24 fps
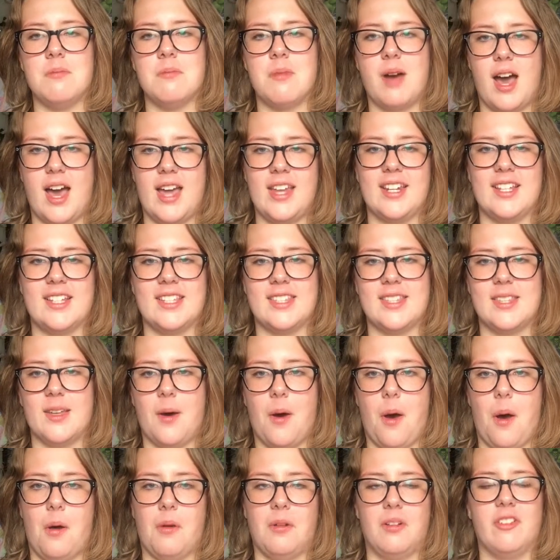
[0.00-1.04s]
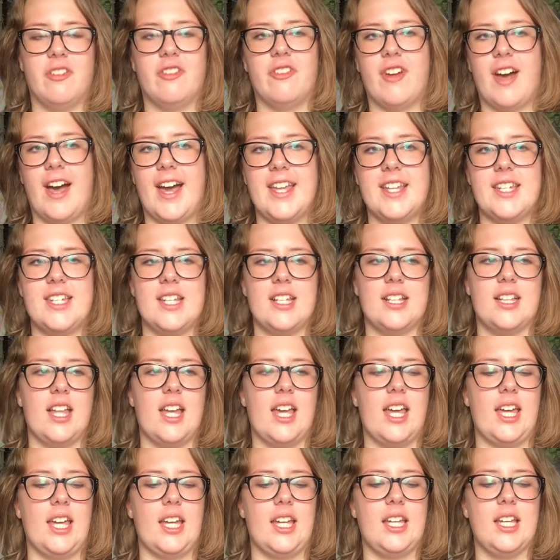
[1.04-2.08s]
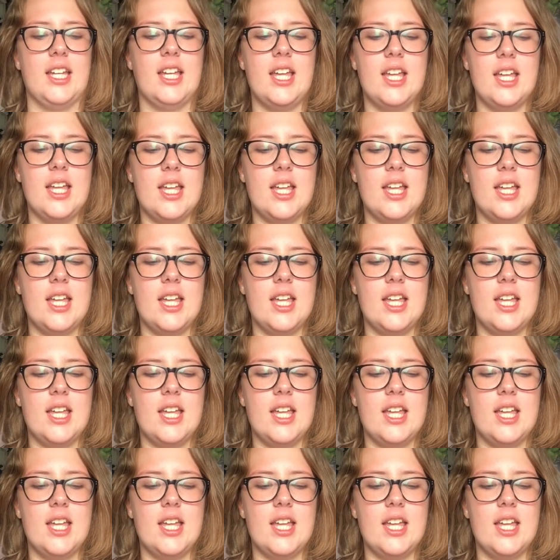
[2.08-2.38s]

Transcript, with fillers: minus the whole finding like